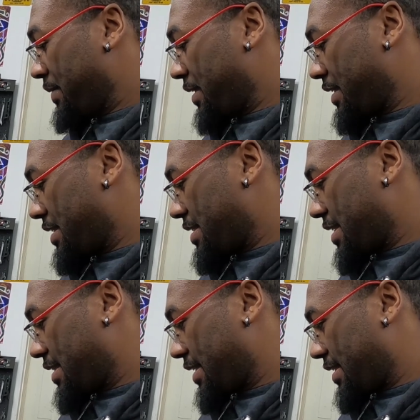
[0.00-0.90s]

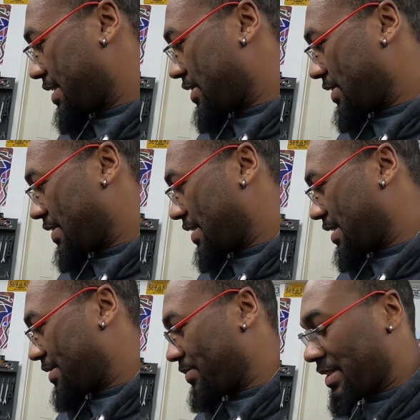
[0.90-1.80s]
Because I think that's the
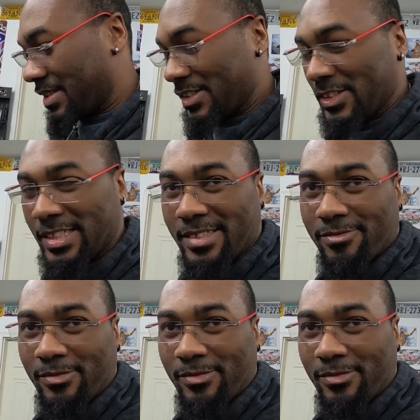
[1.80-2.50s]
only